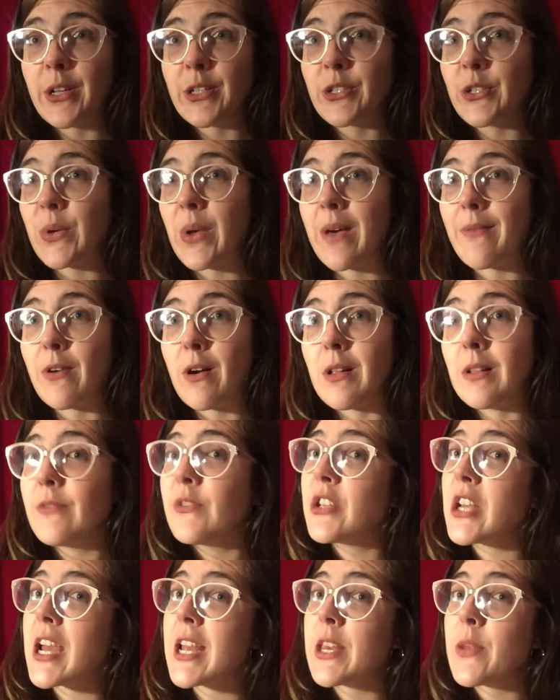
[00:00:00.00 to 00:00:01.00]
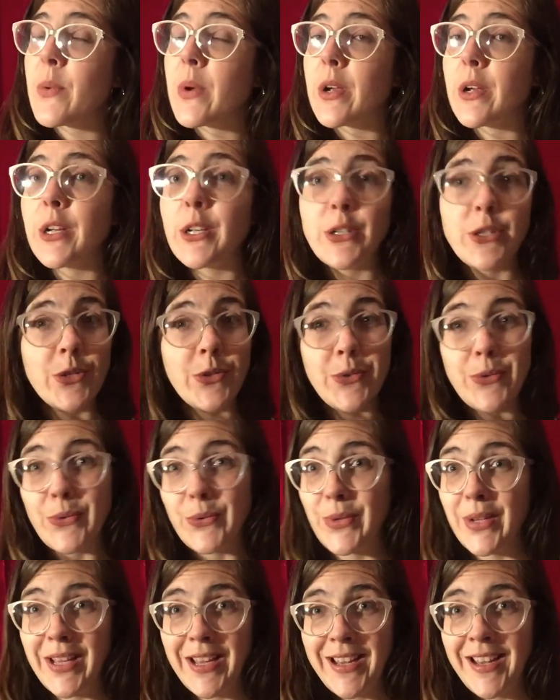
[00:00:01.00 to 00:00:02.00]
So you have all of January
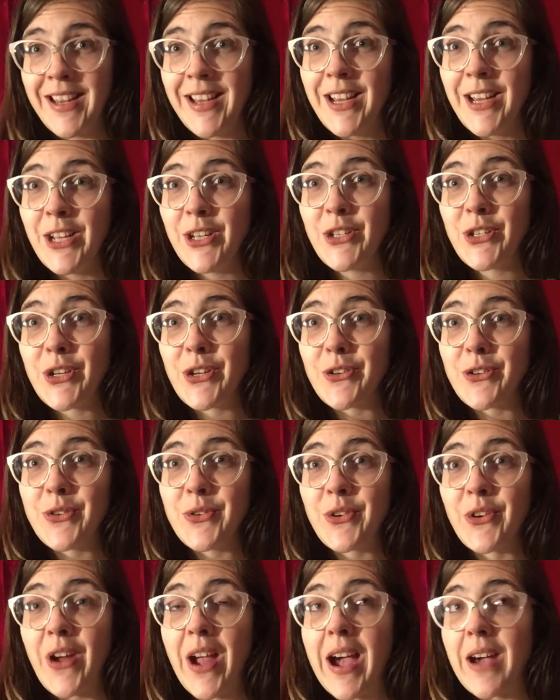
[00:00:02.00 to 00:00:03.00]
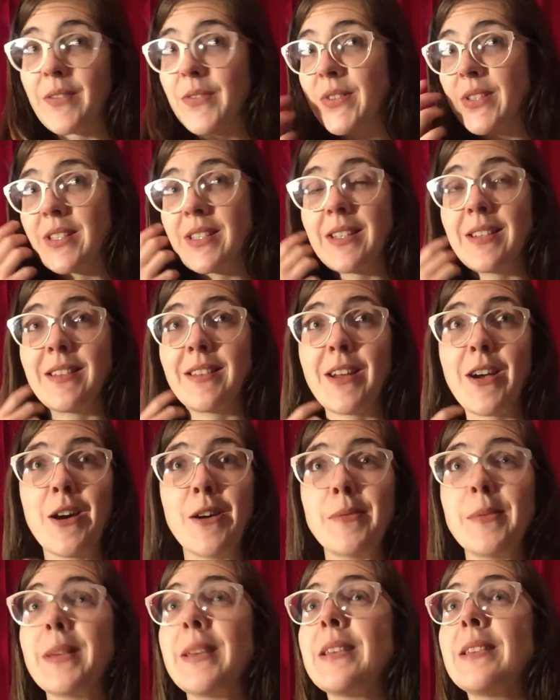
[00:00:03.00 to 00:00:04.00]
to do your new crafts and
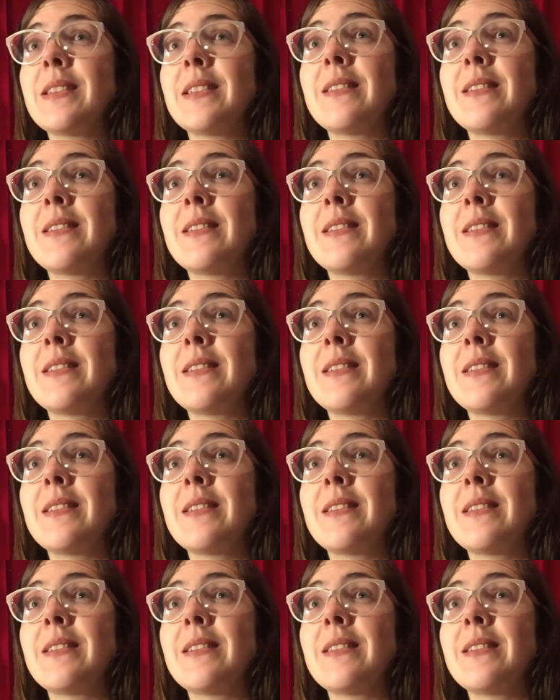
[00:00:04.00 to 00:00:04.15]
hobbies.